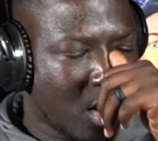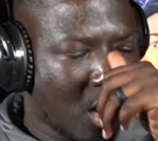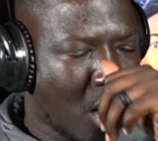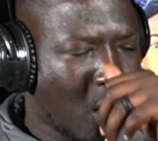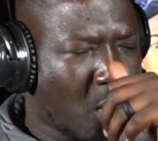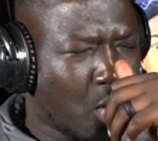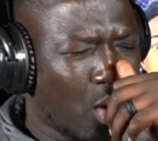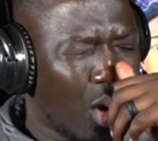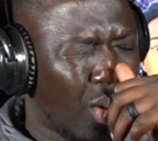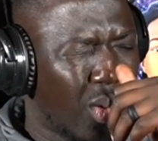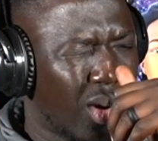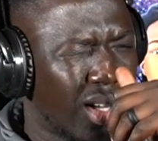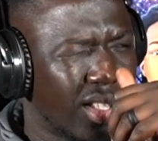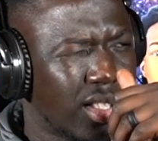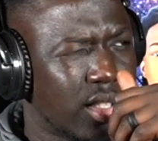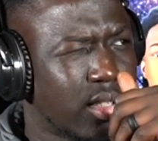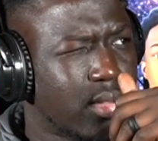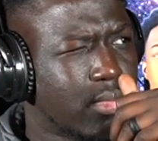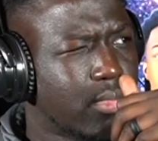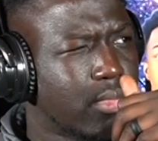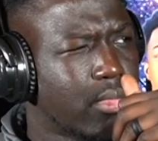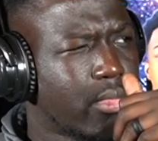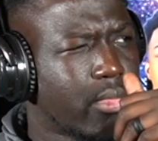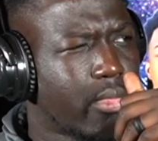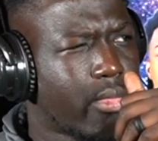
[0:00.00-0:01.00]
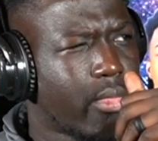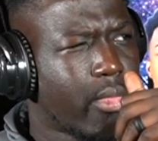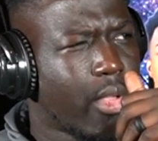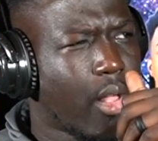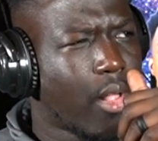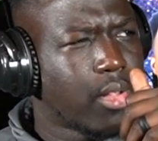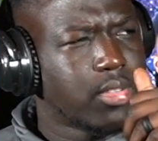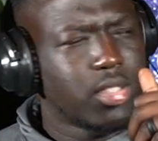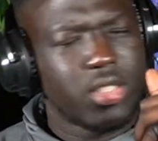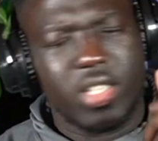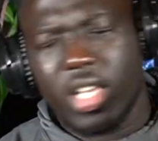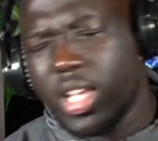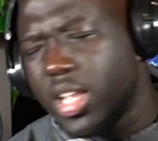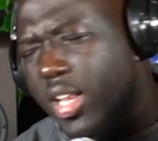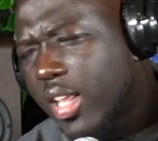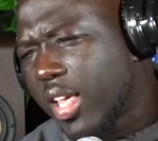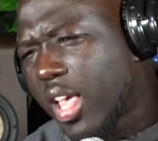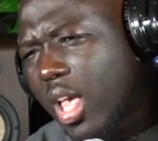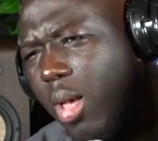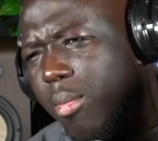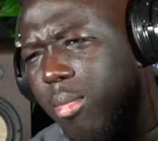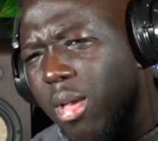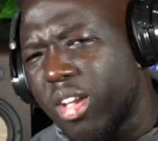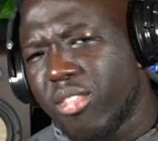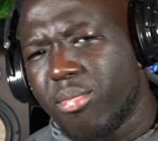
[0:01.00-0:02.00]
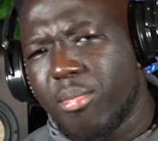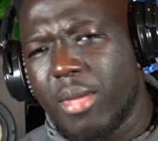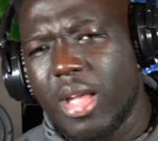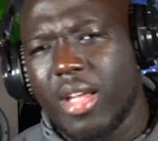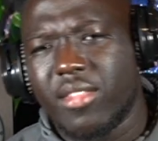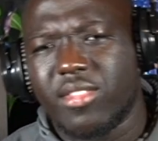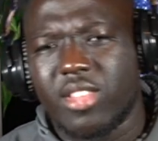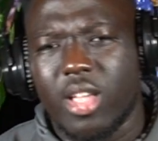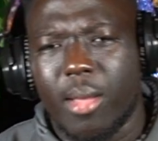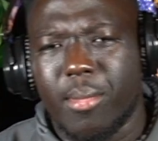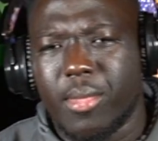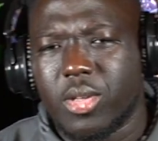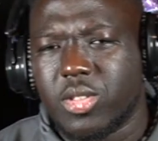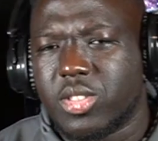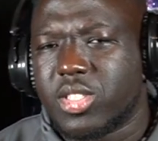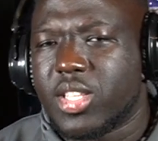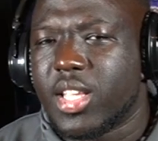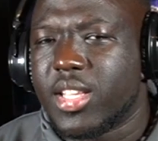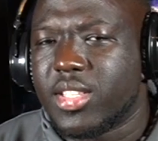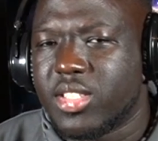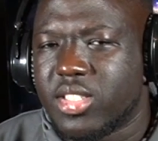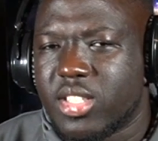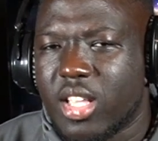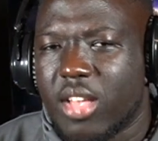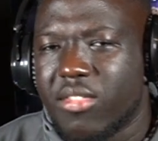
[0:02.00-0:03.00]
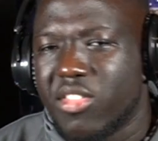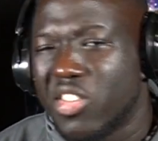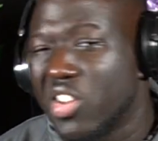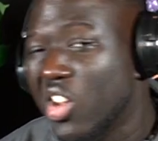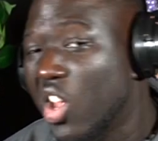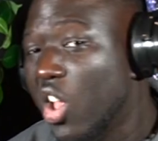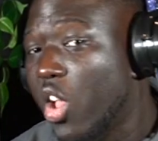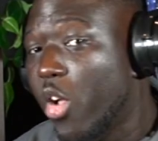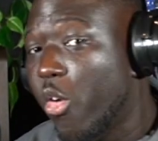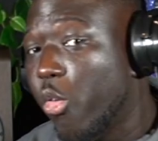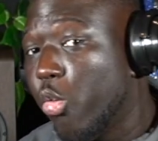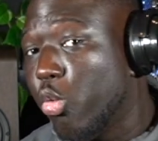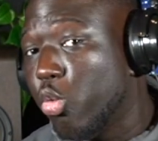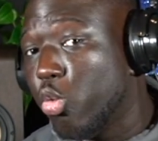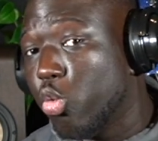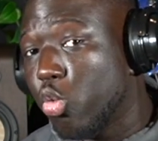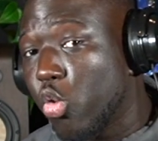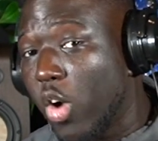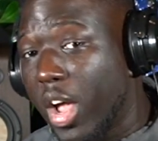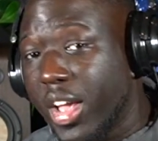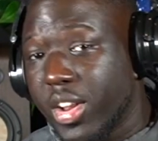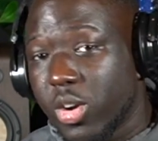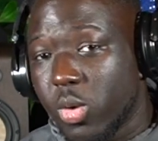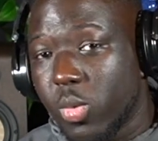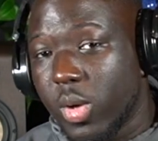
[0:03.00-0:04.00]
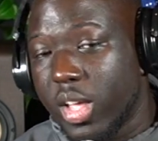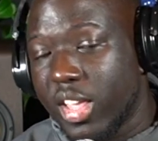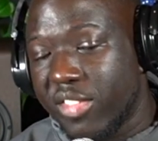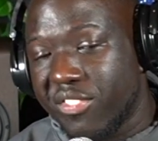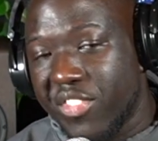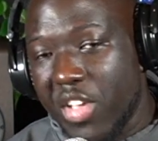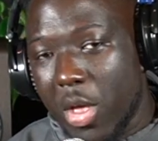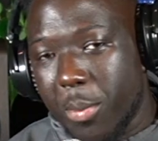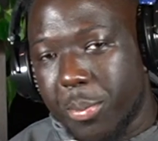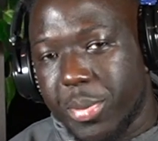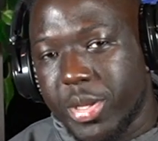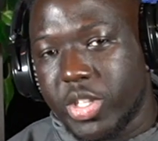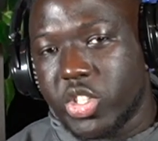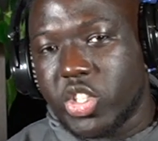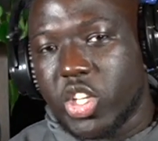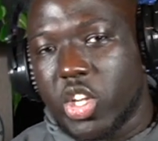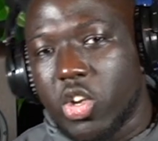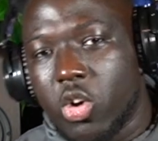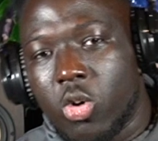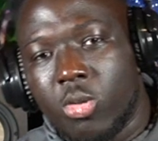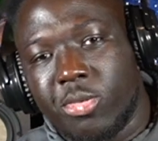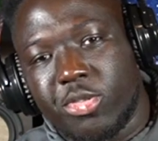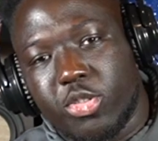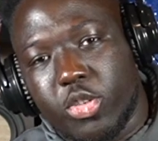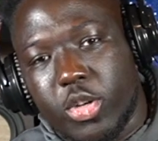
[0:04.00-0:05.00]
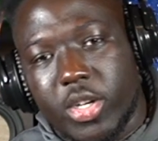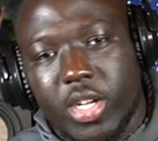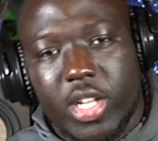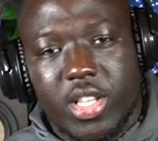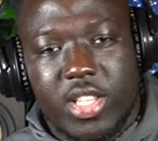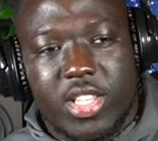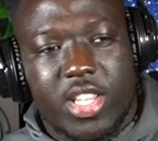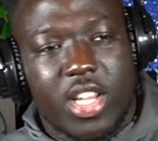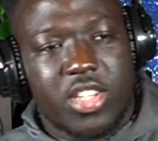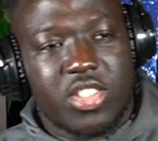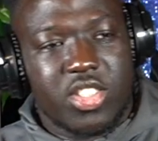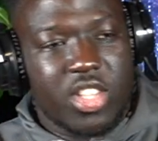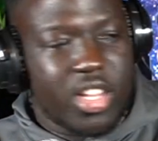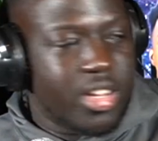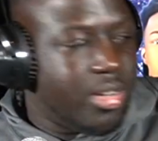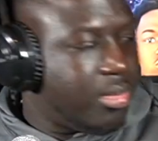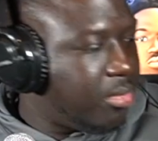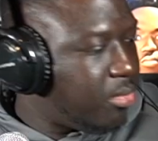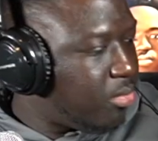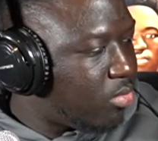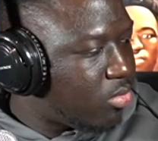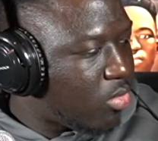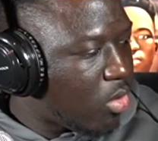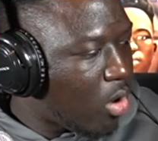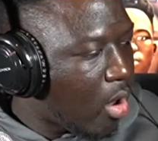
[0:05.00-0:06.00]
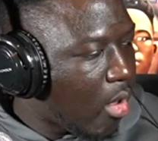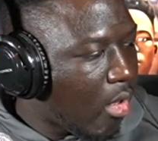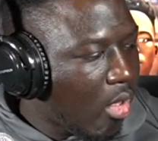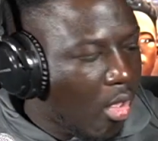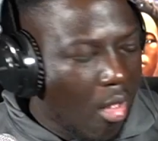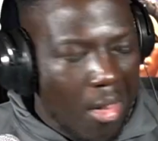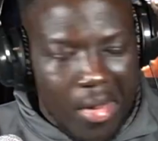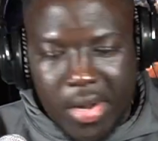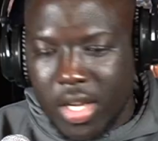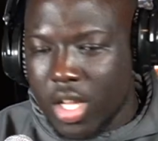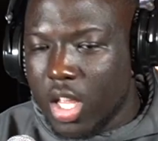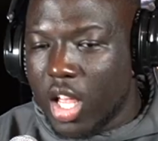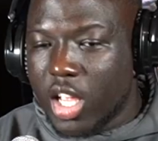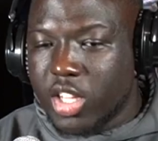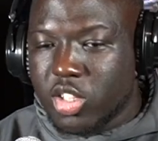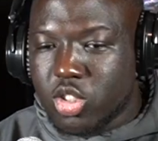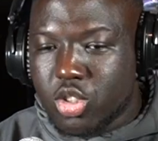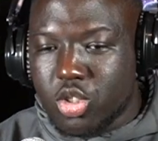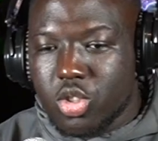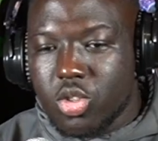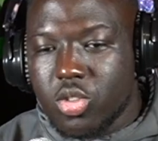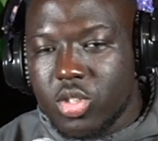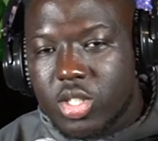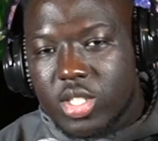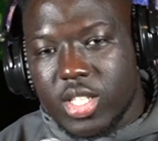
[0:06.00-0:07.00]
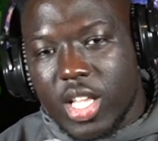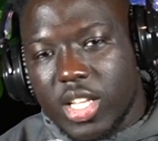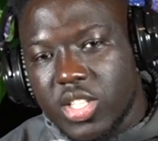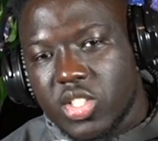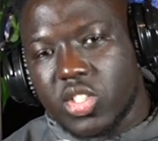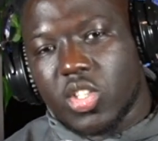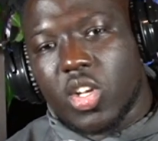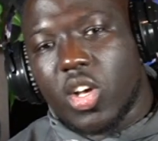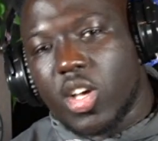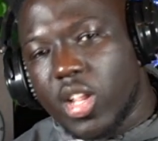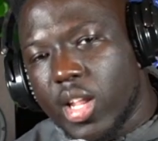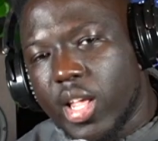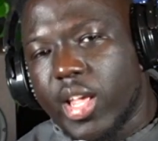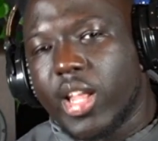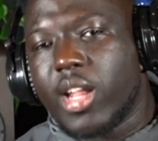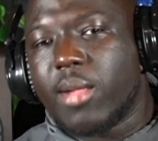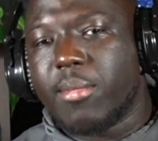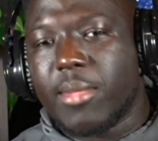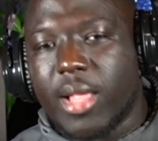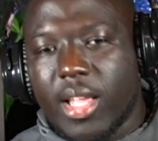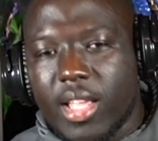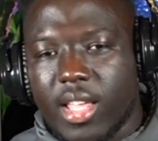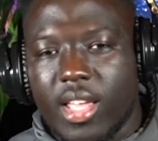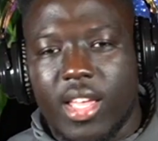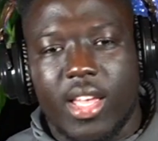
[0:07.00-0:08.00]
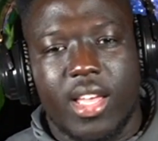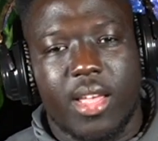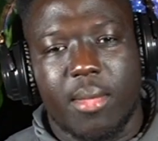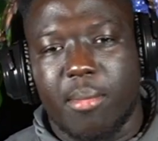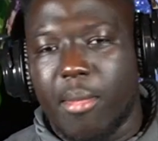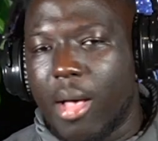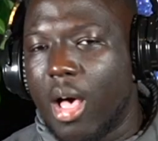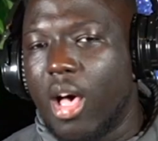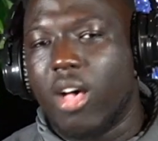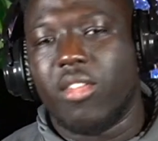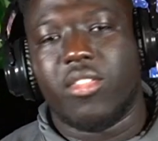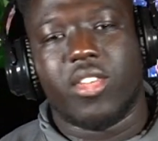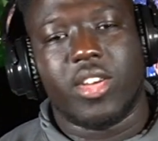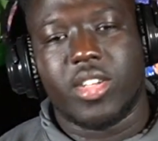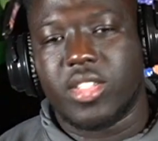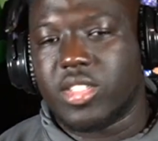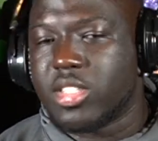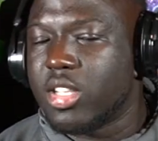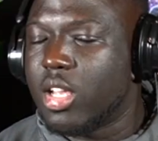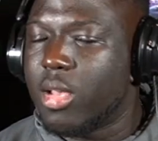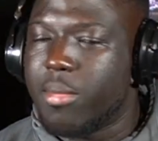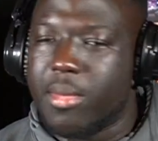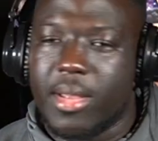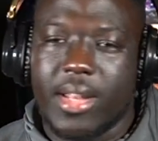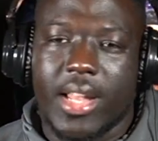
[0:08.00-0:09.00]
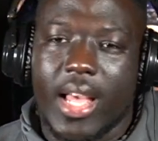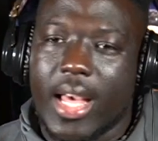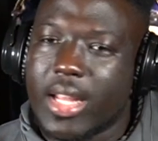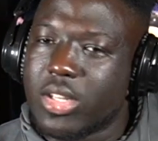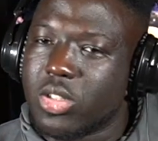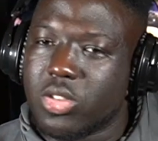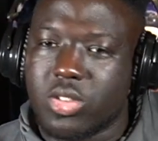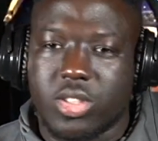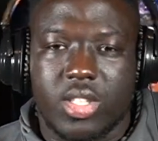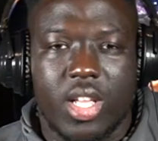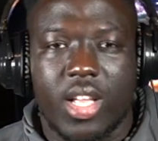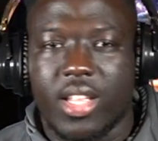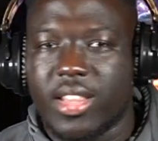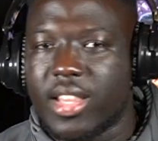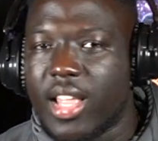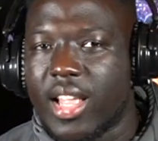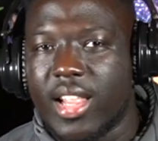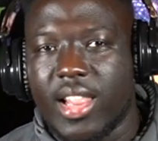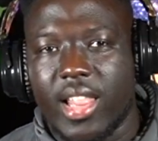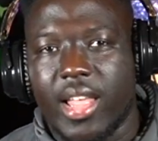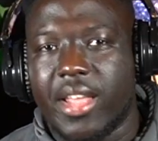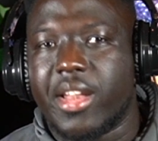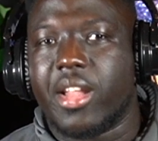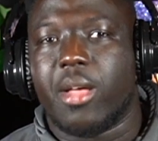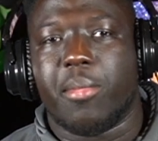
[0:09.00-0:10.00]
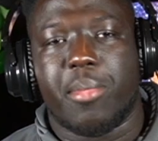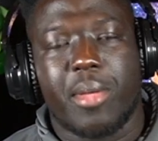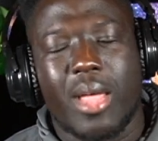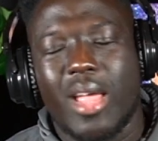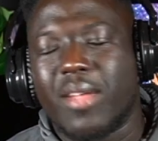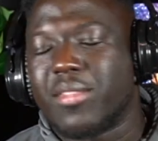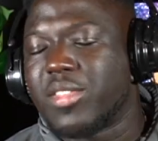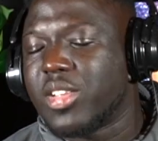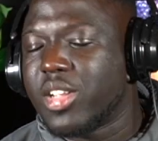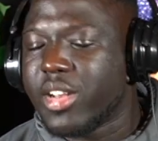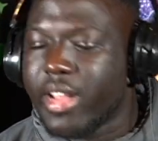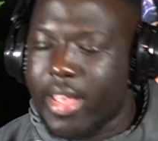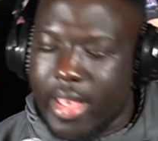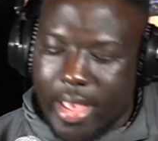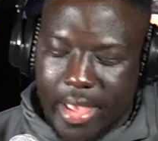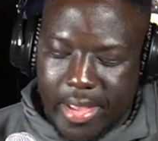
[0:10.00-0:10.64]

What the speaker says: what was it? Yeah, they came back from halftime. It was 10-7. Right away, found P.J. Holmes for another touchdown. As soon as I saw that, I'm like, yeah, Malvern's up, and I don't think they let up after that.